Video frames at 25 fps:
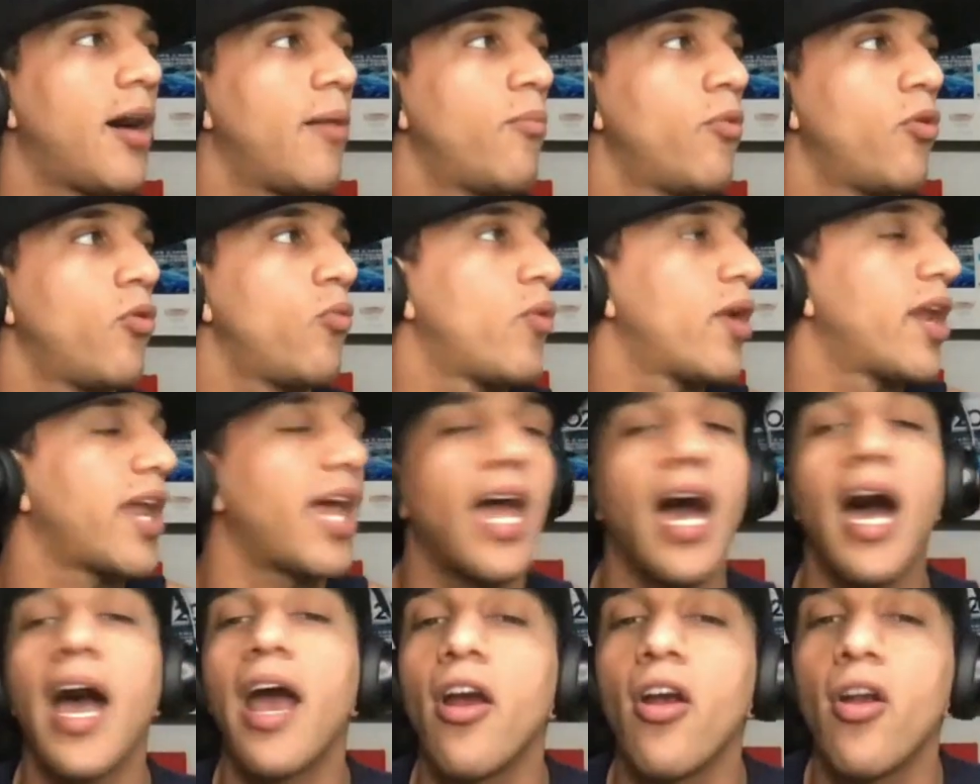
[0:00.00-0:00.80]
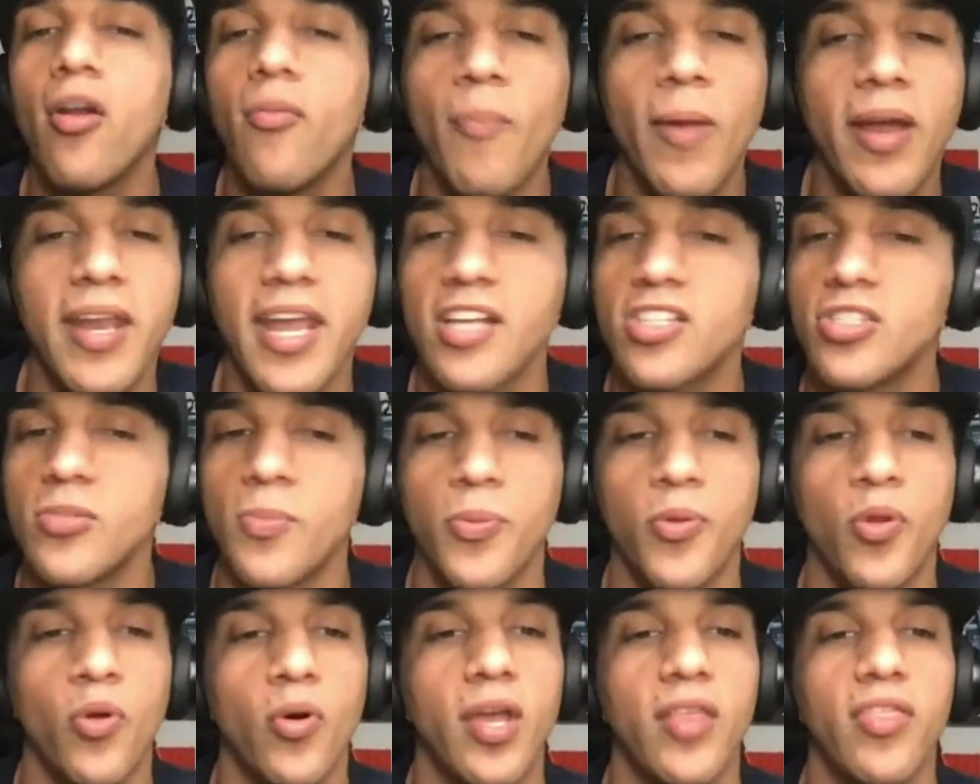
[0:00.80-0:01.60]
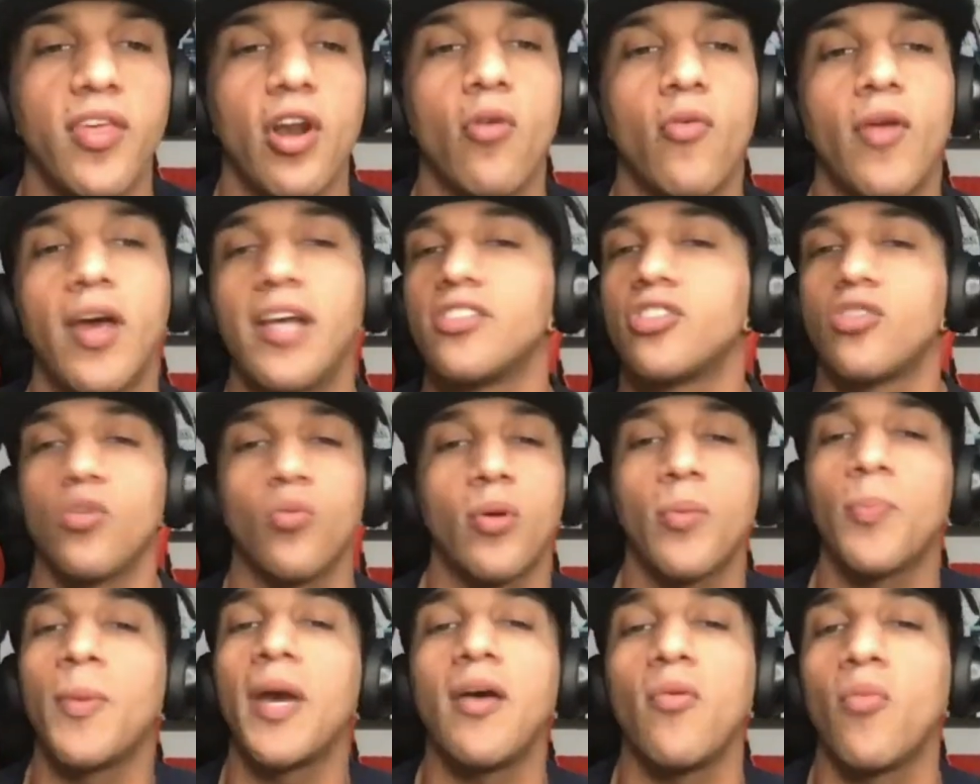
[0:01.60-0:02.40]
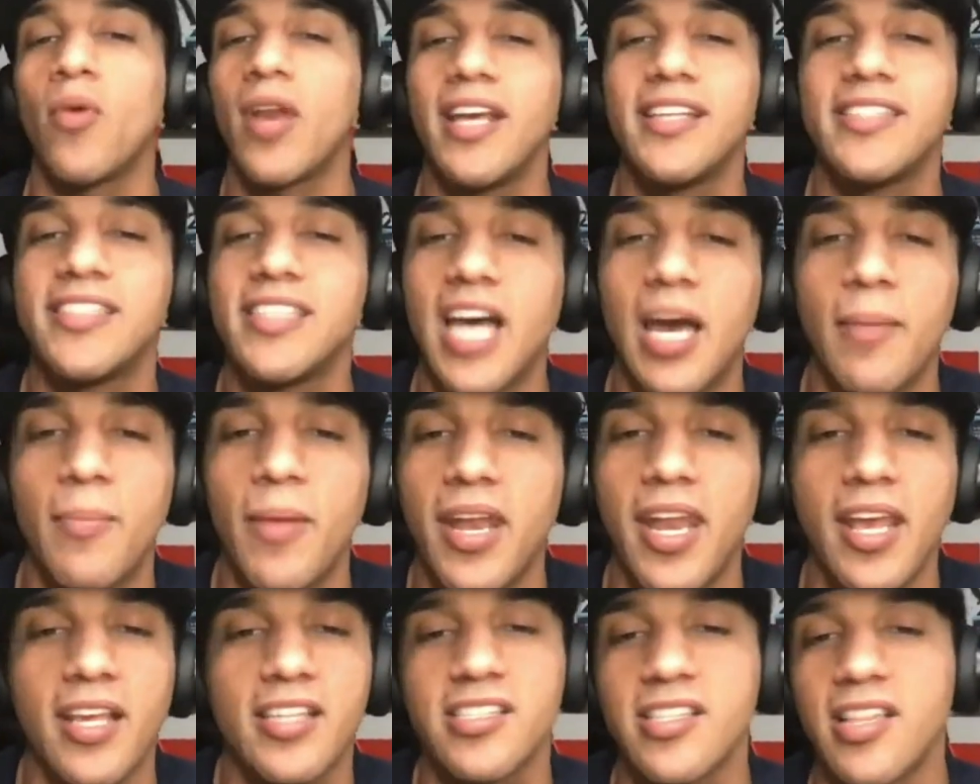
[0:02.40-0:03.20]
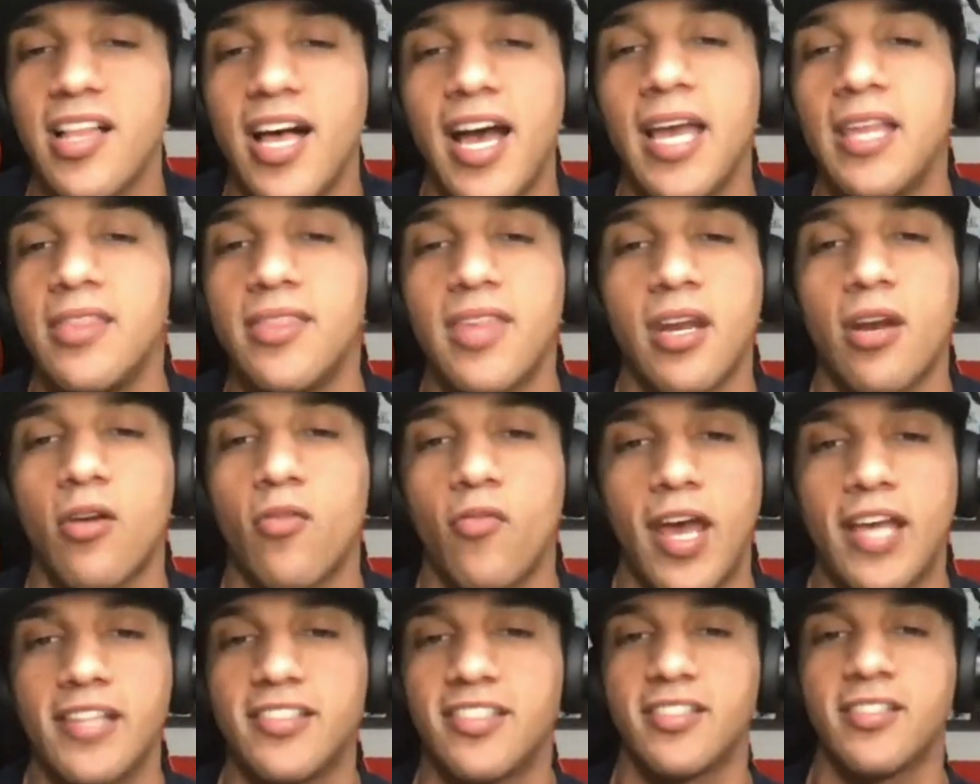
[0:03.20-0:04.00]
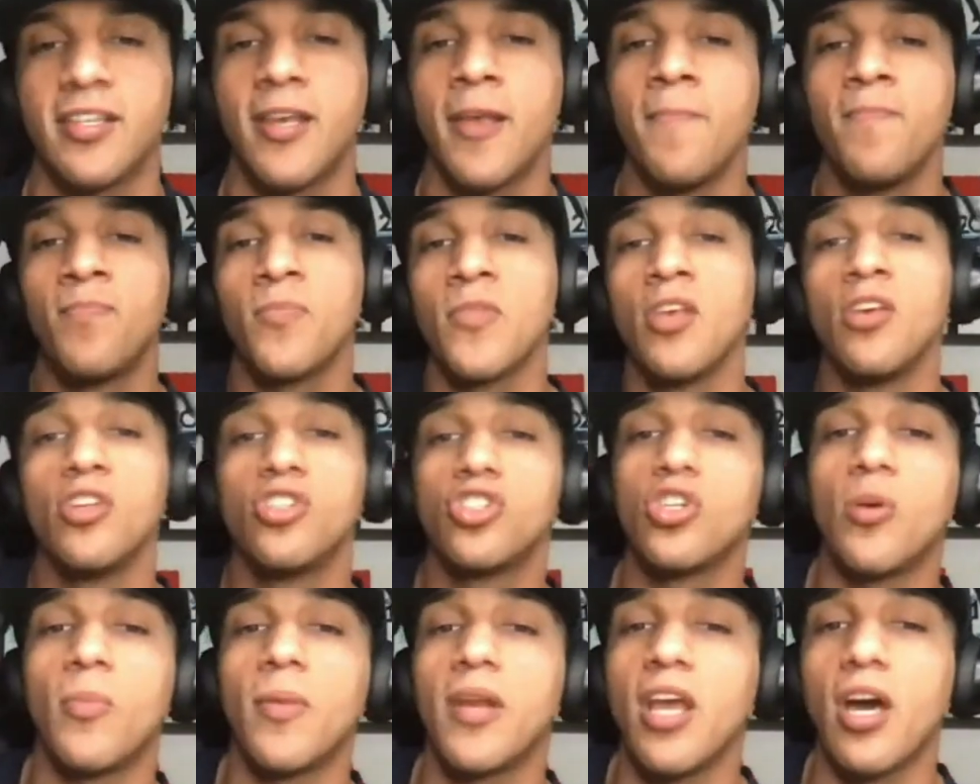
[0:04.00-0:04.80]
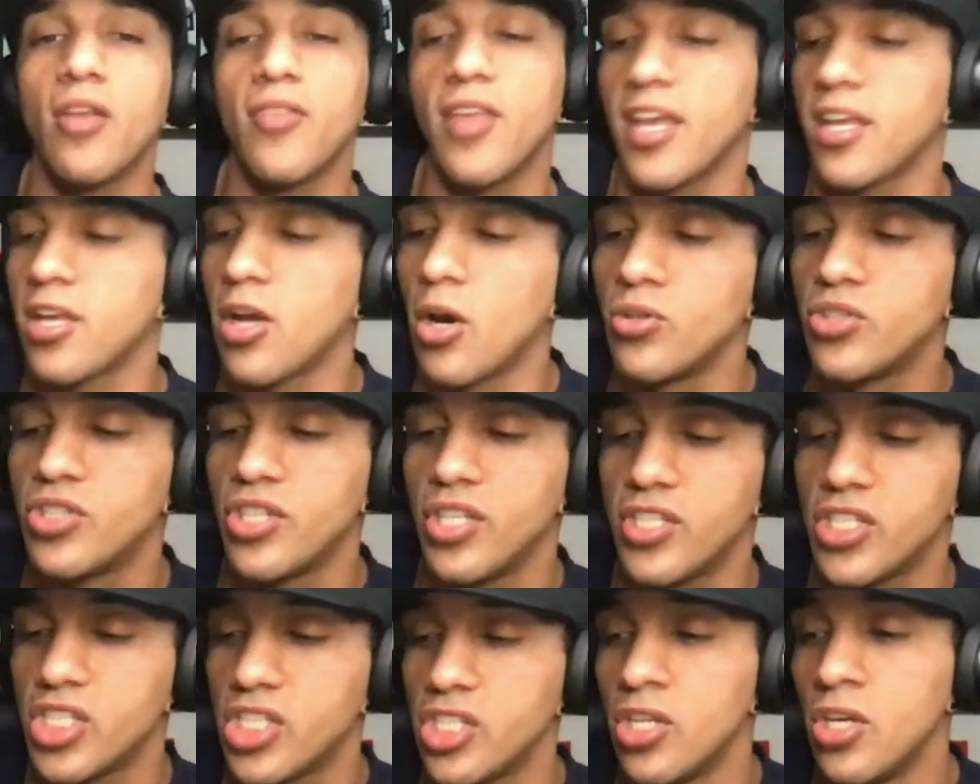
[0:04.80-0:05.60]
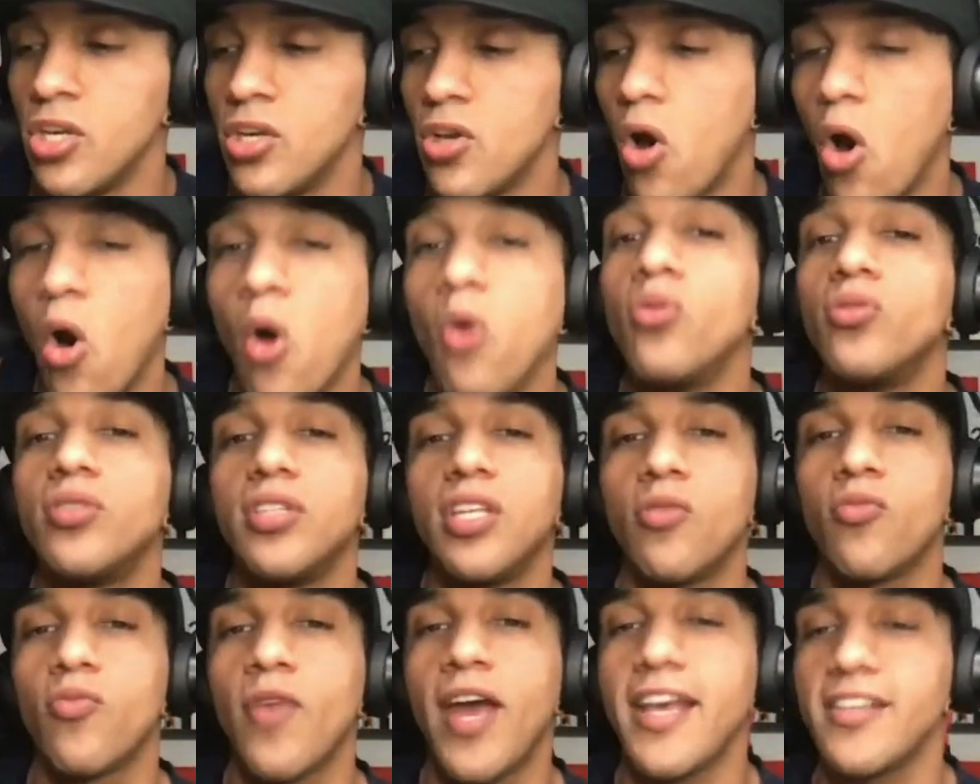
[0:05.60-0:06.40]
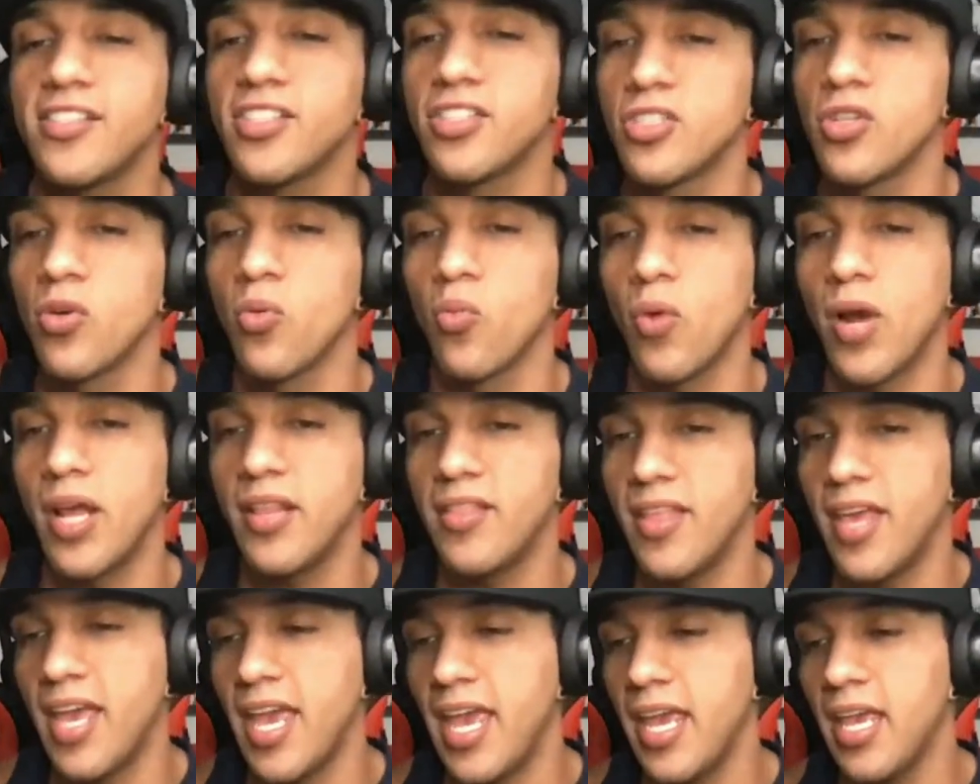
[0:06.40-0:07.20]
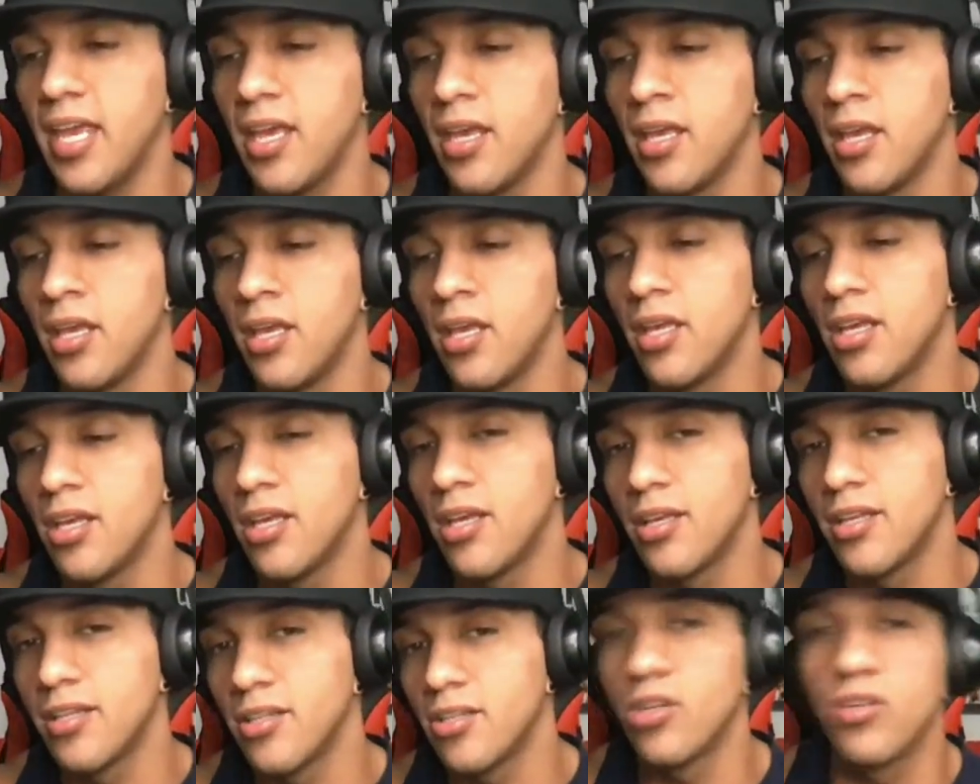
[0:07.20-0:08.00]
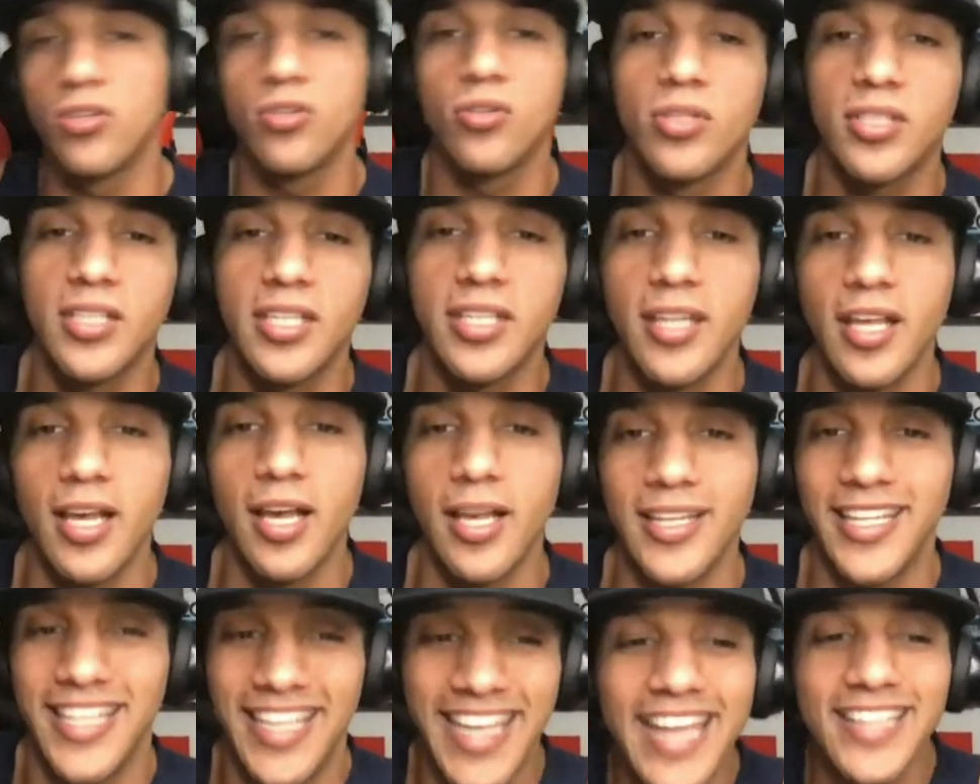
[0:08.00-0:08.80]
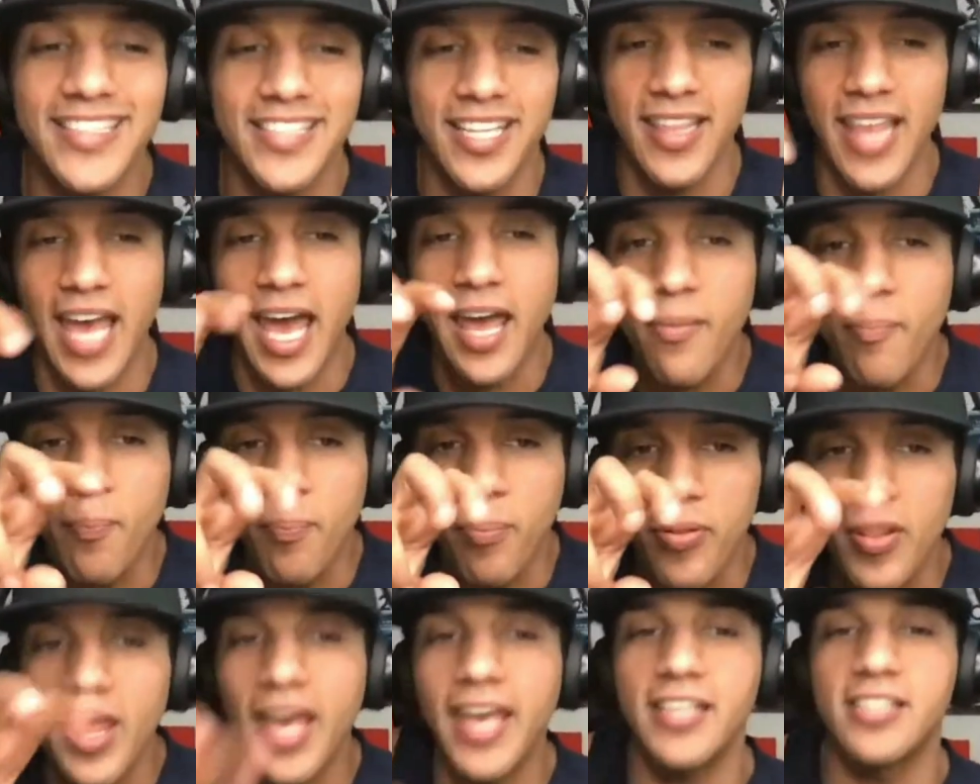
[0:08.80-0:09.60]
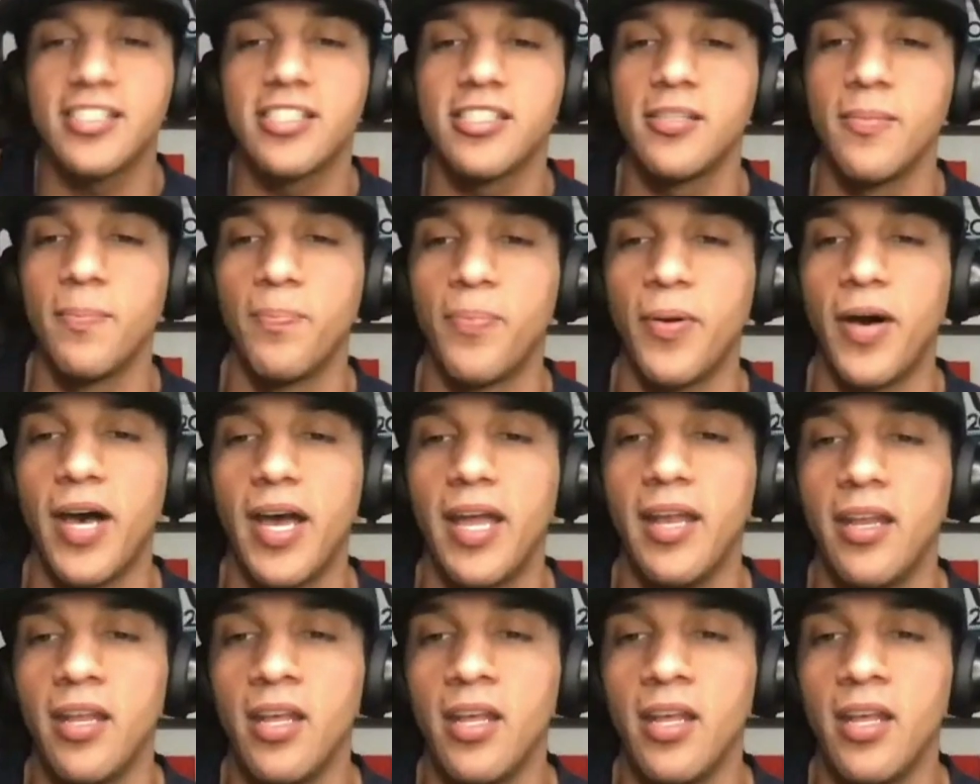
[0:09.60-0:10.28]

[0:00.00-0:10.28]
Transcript: when I hire my next employee, then I'll rest, or when I sign my next client, then I'll rest. So many online coaches only rest when they get to that place, but